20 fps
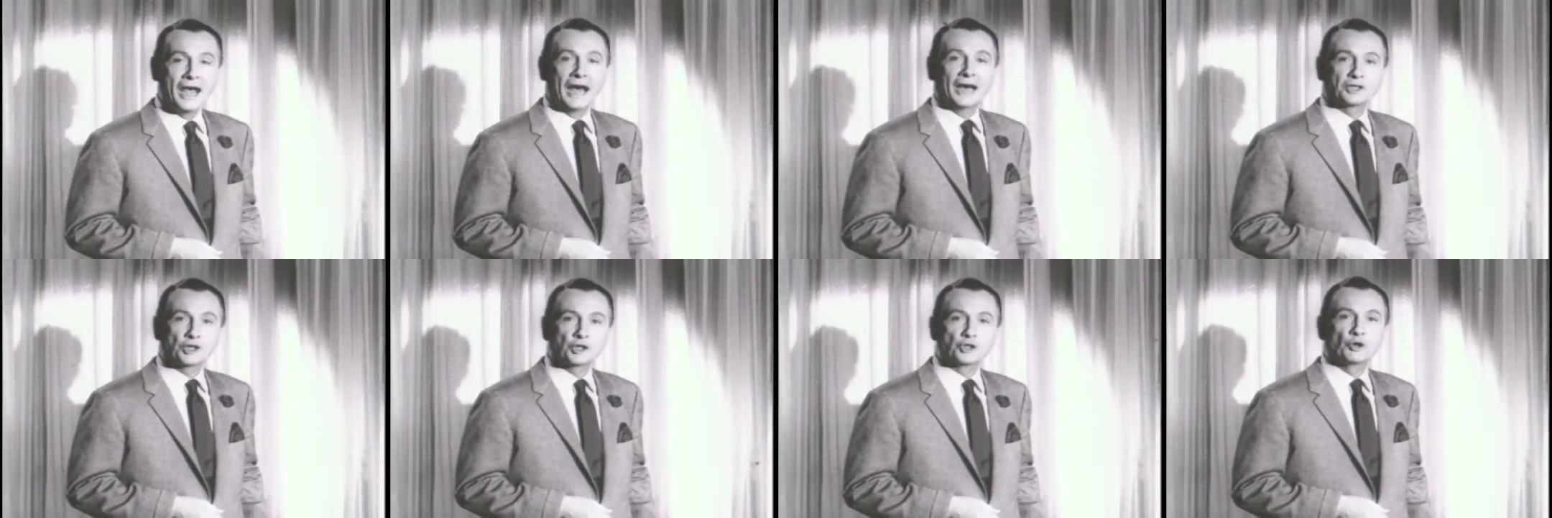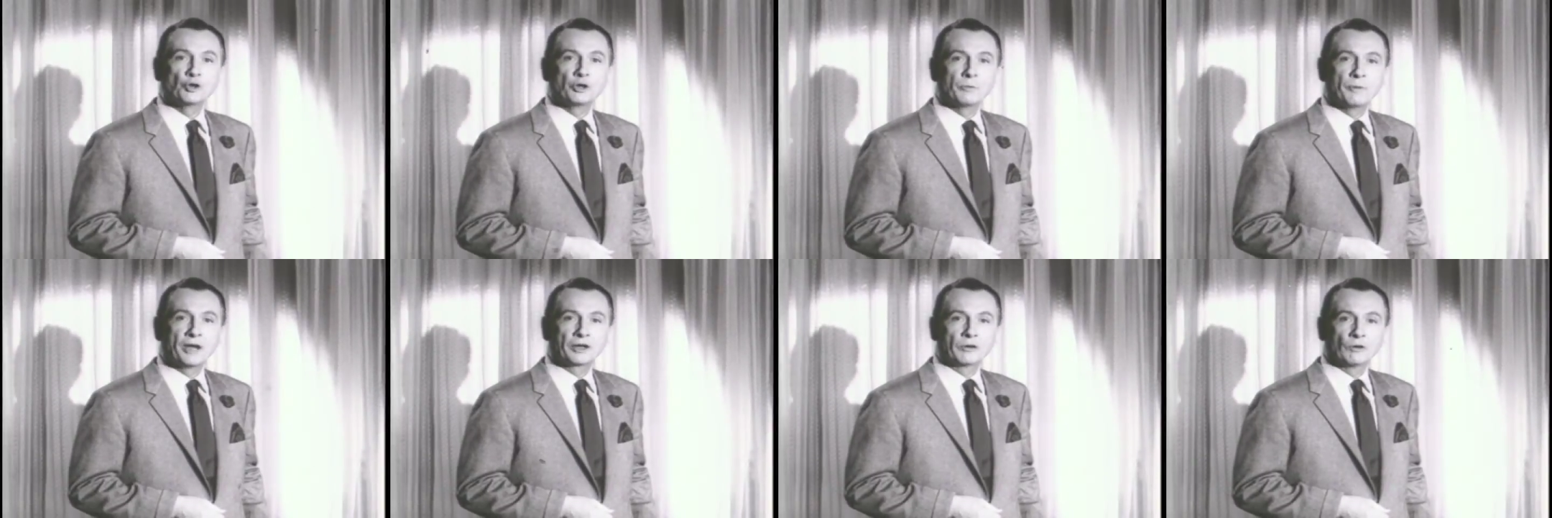As a
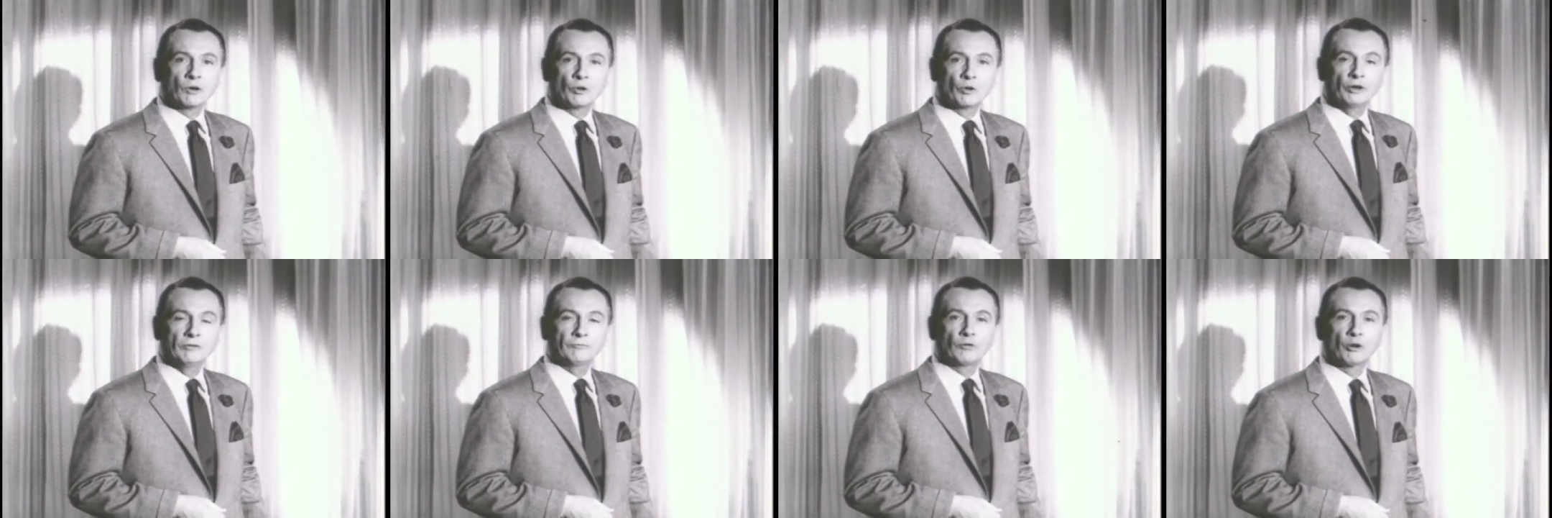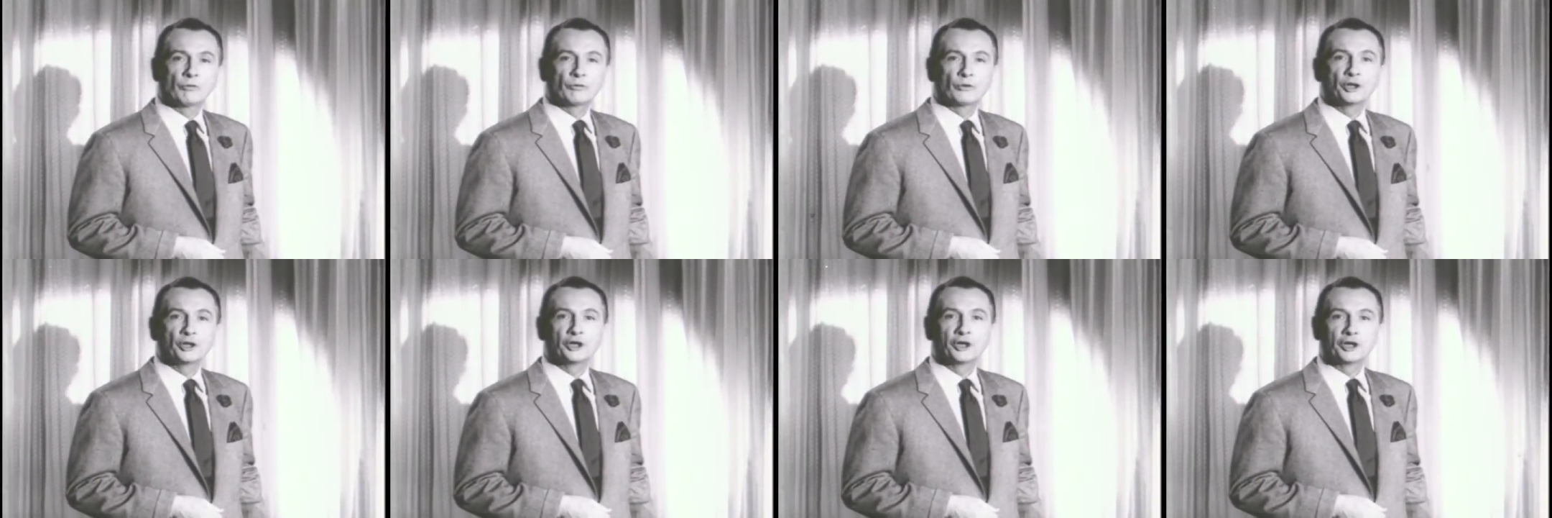Studebaker owner for
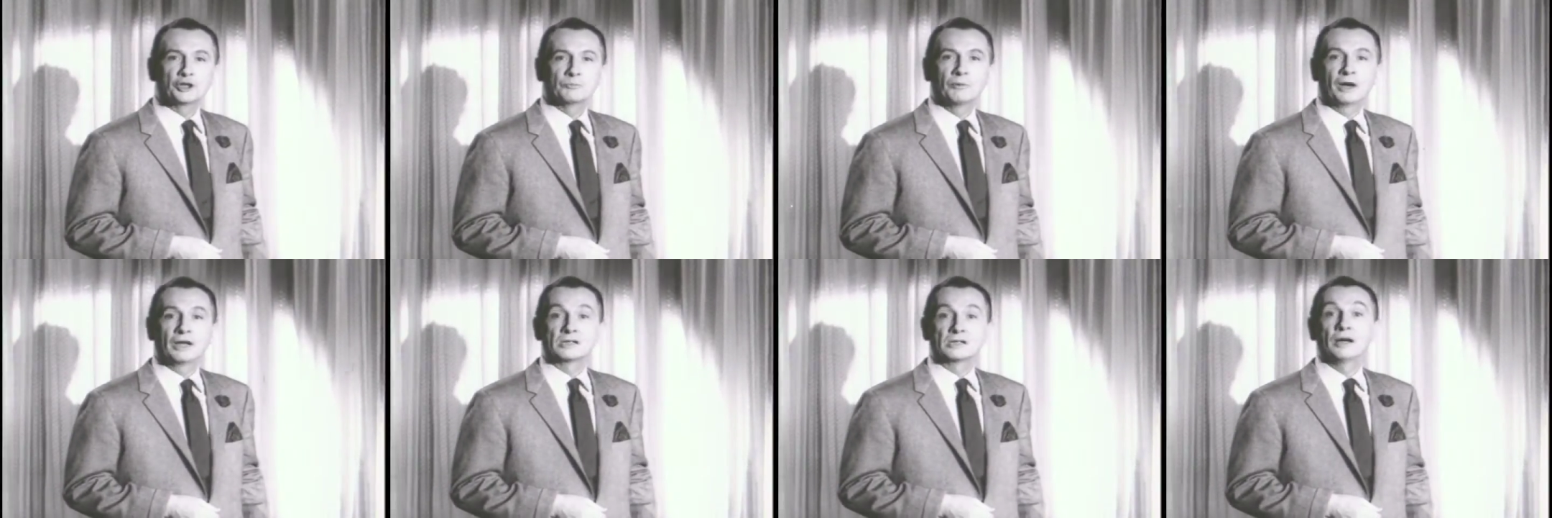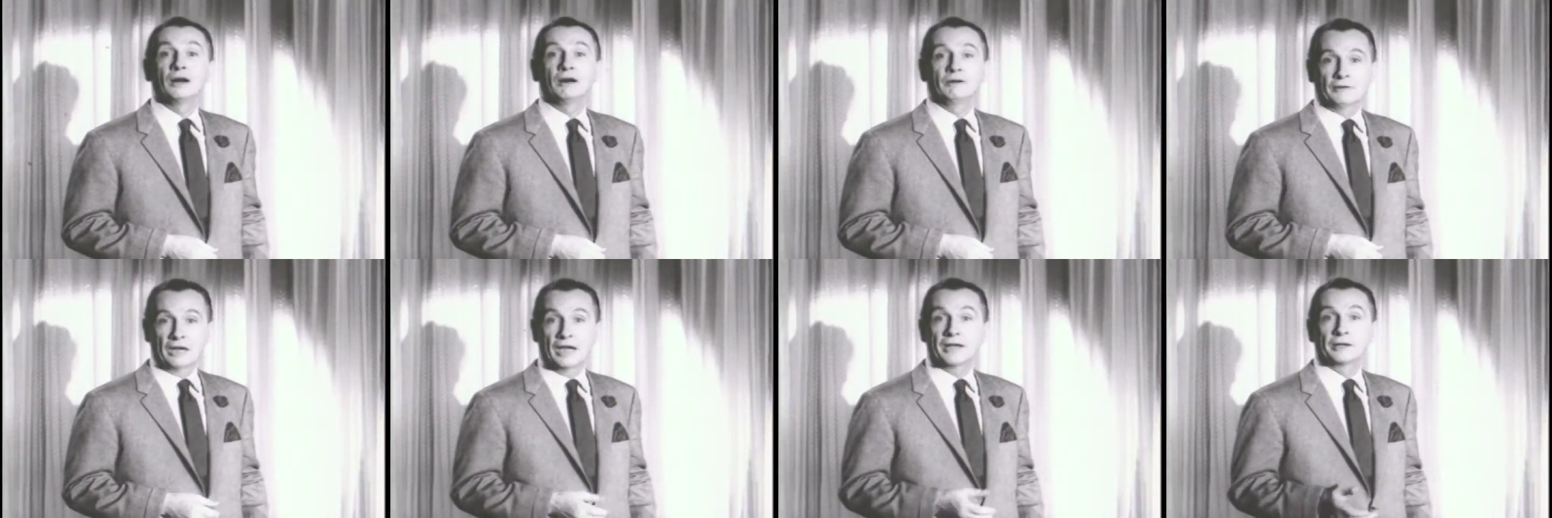three years
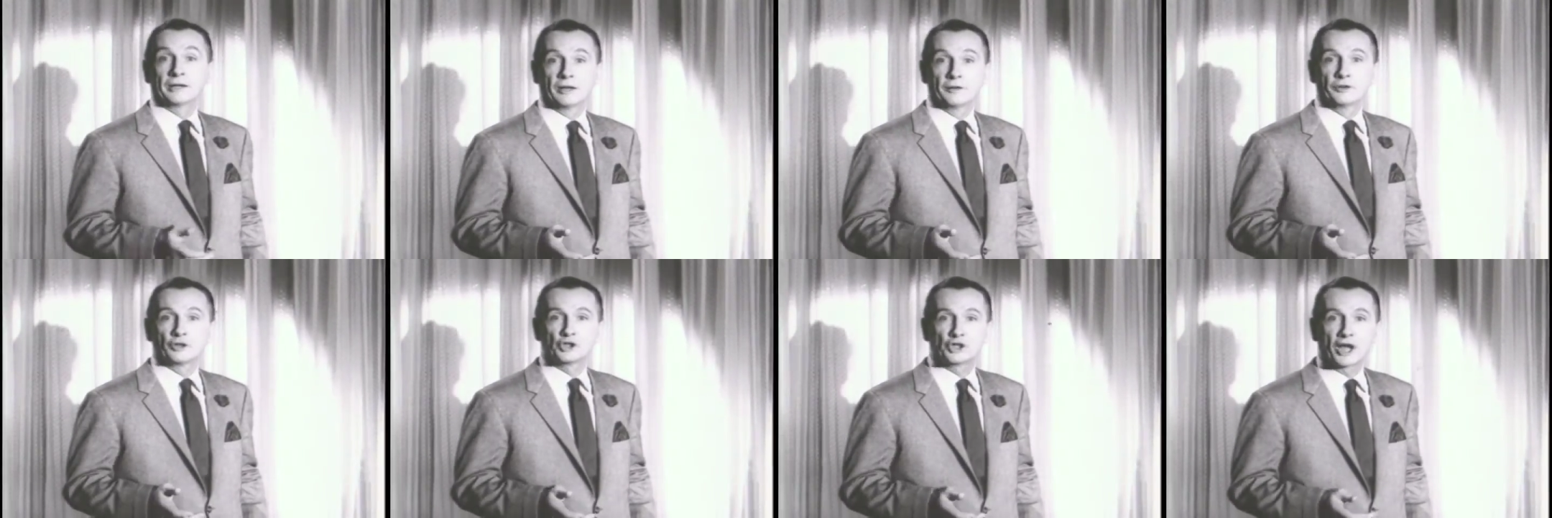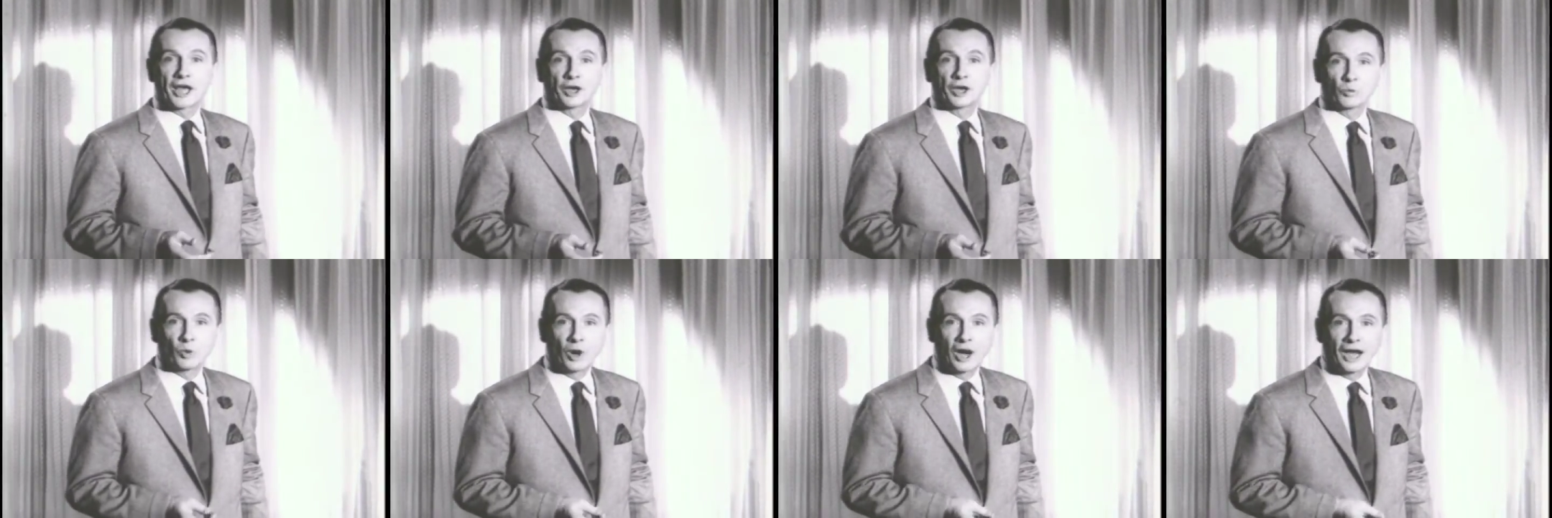myself, I can
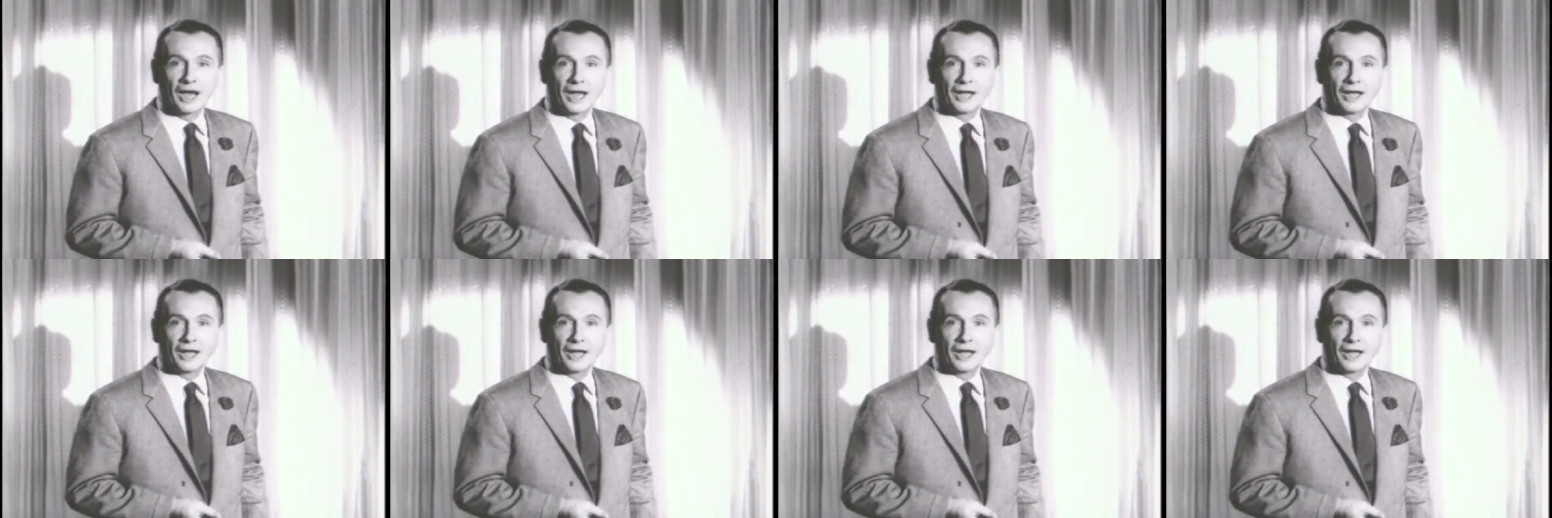understand why.